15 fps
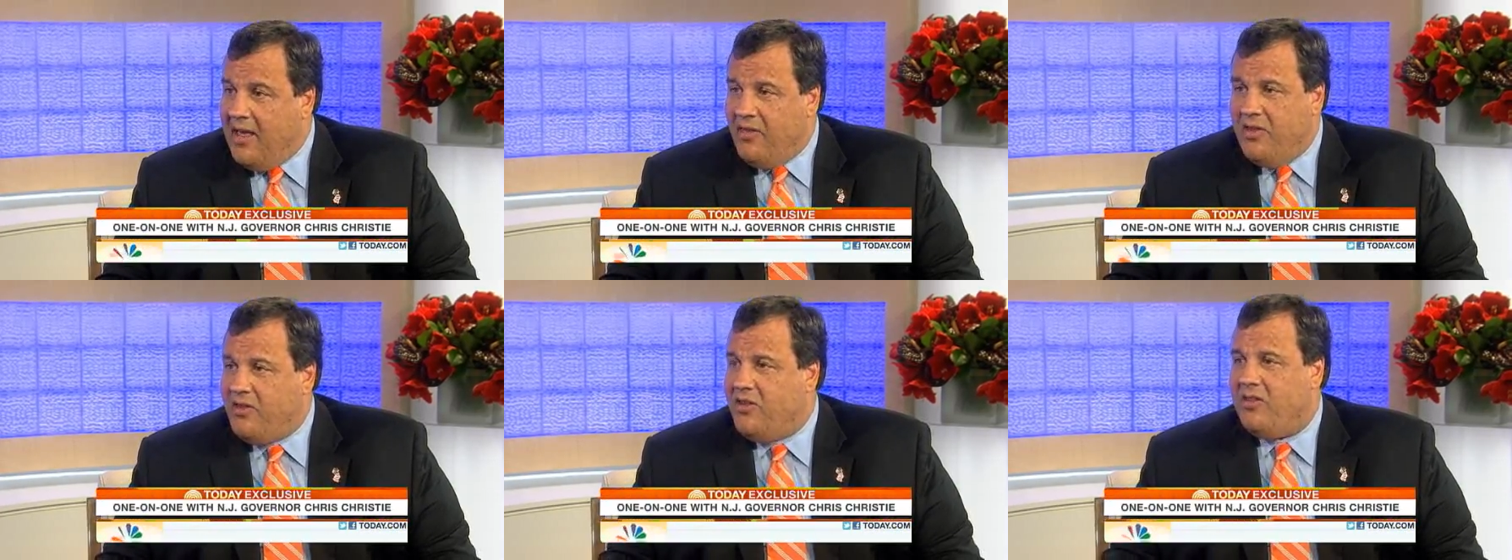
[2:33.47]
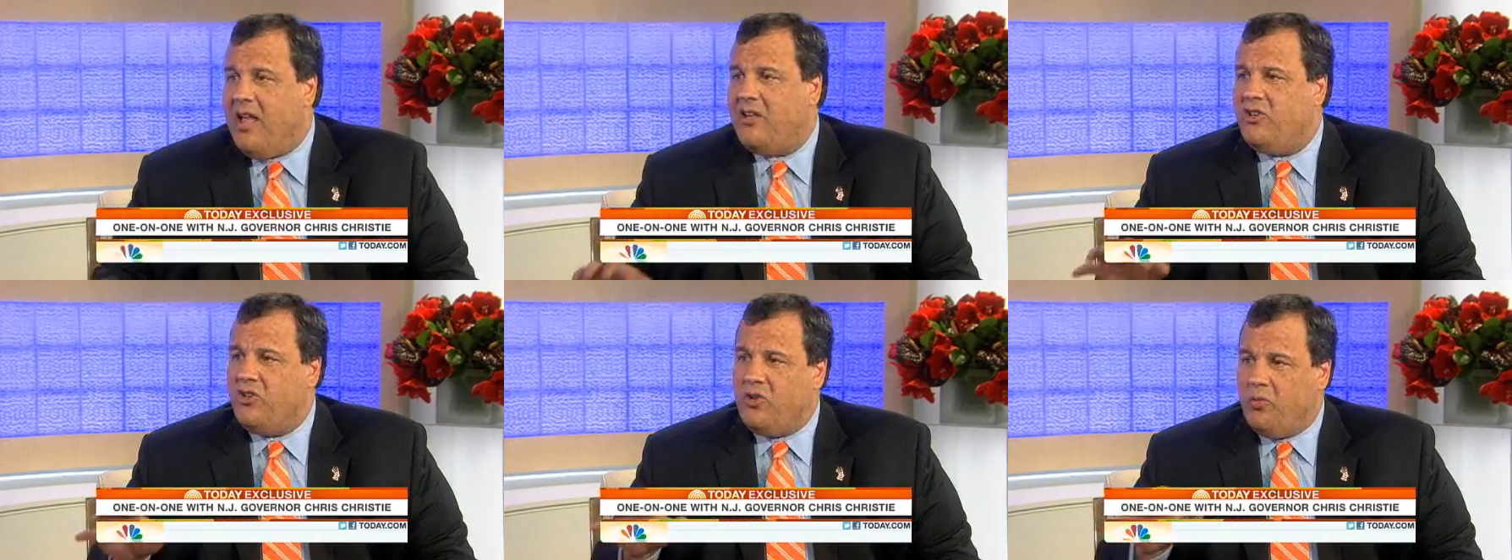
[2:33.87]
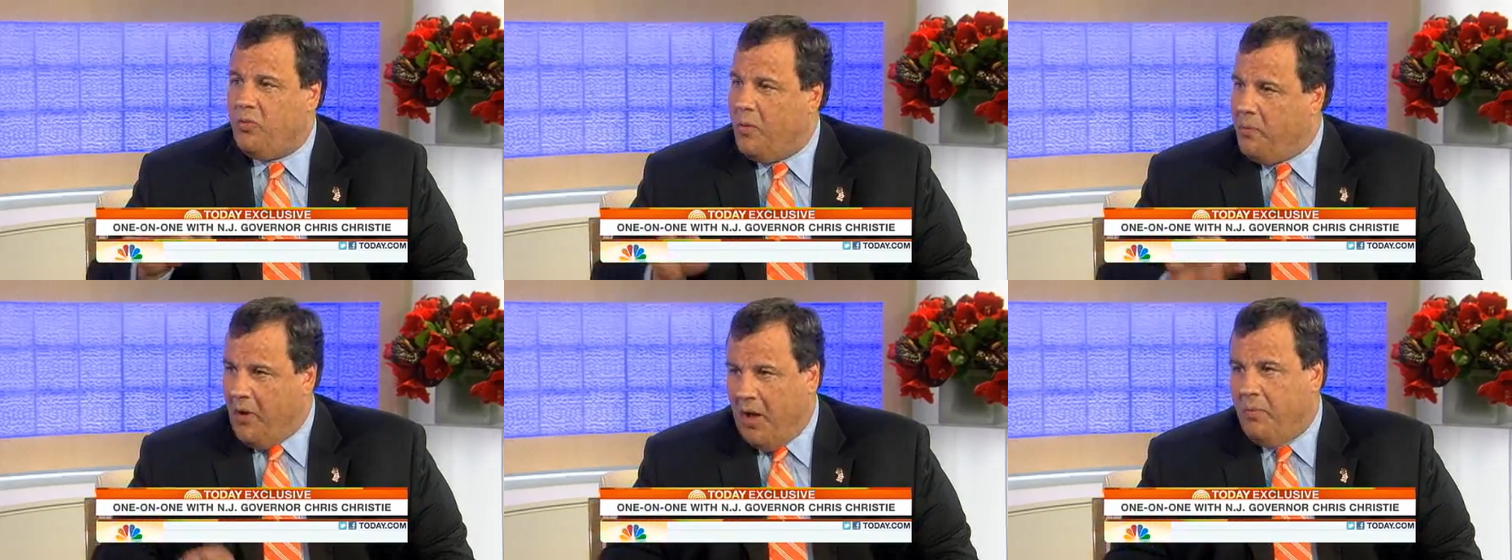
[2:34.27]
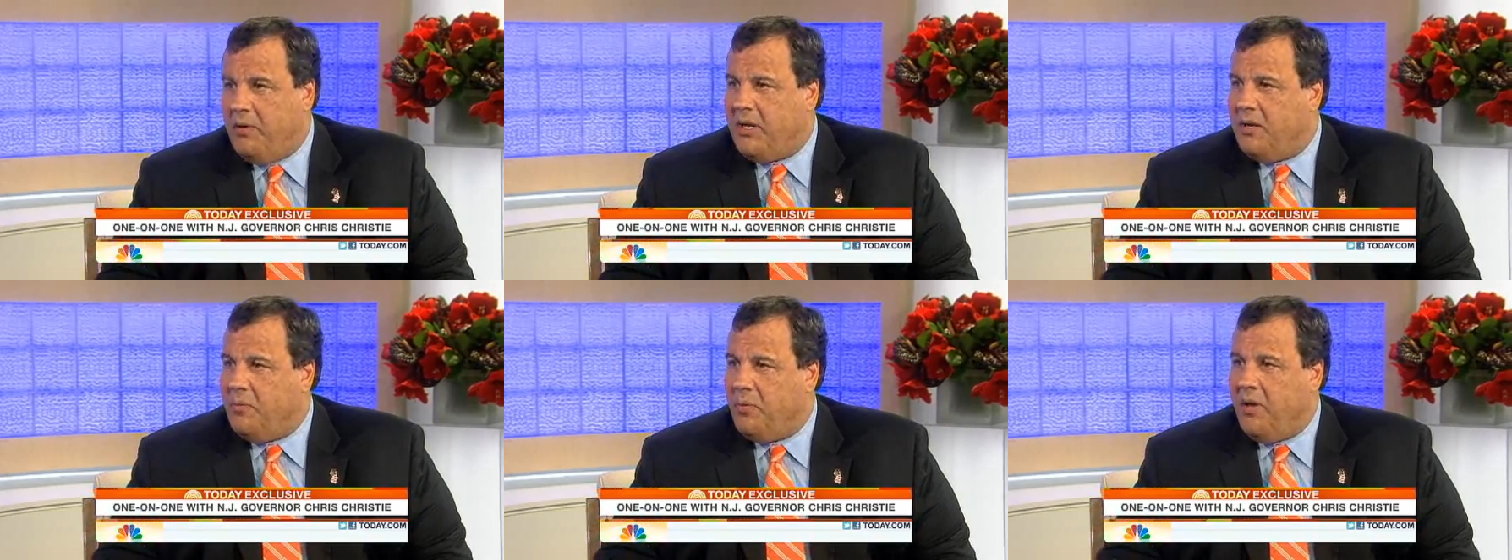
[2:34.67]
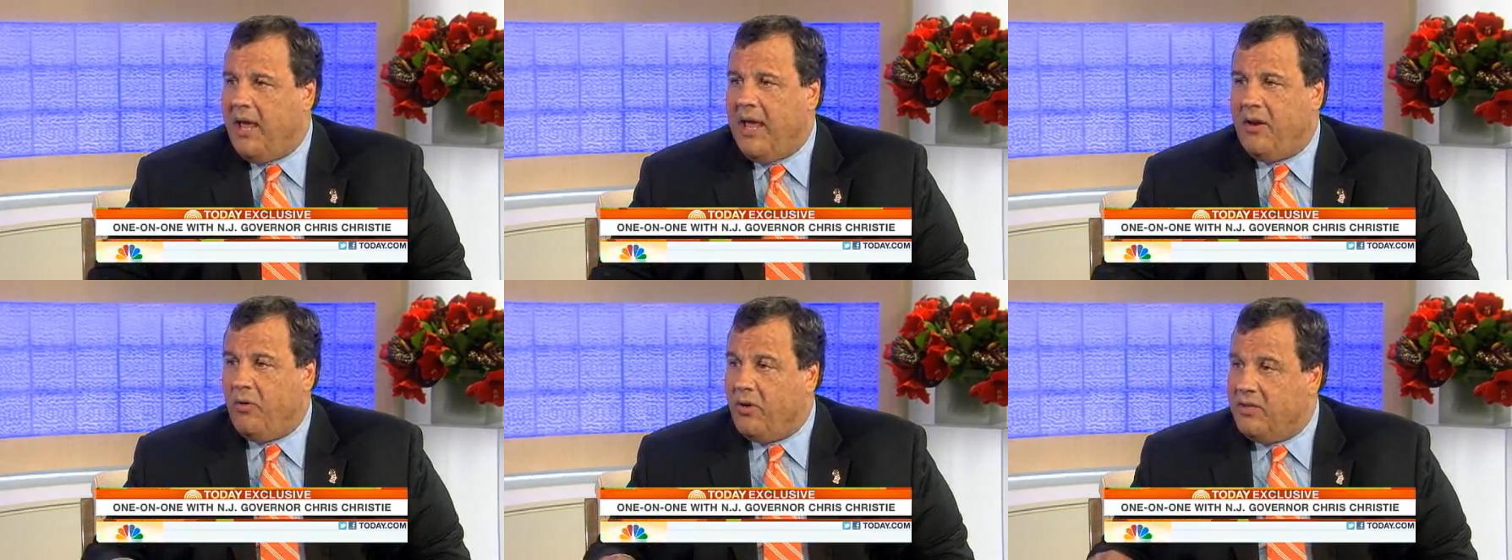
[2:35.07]
This is not just a Republican
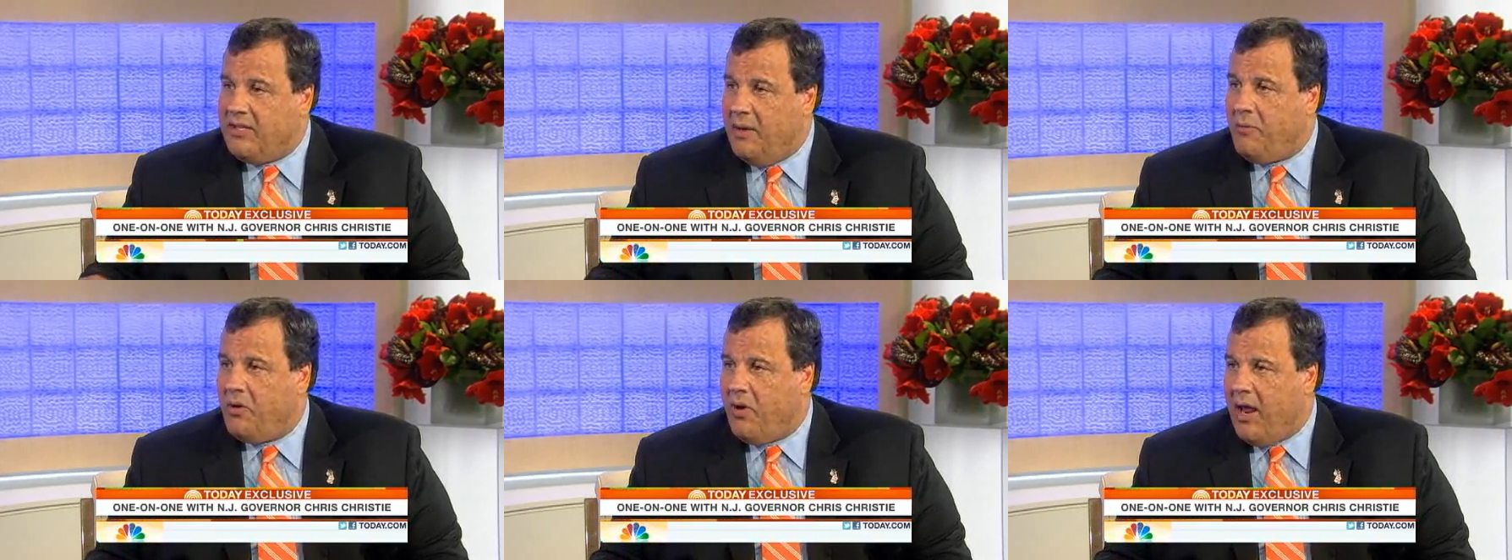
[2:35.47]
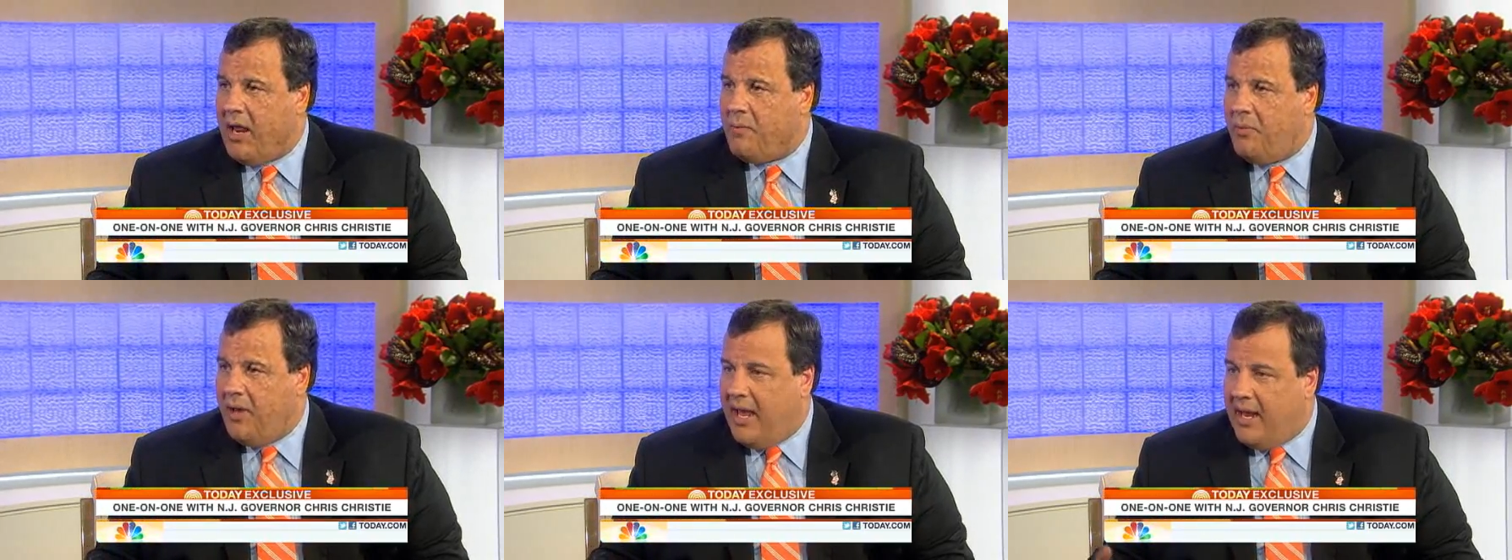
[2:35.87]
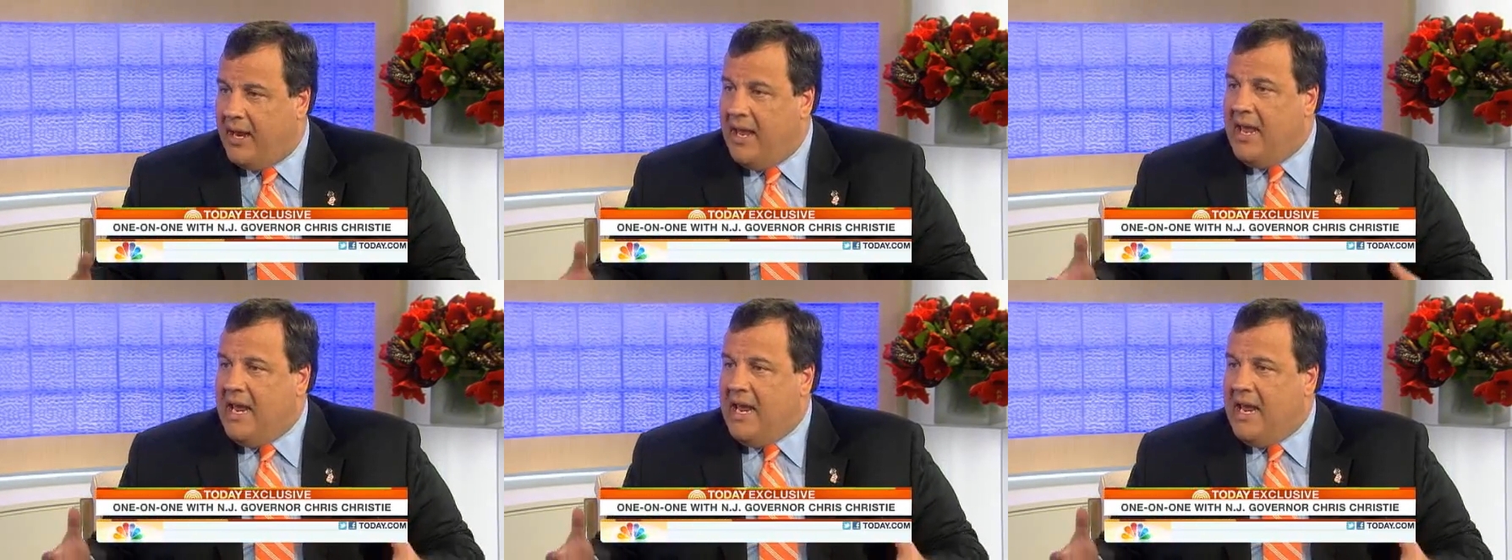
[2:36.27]
plan or a Democratic plan.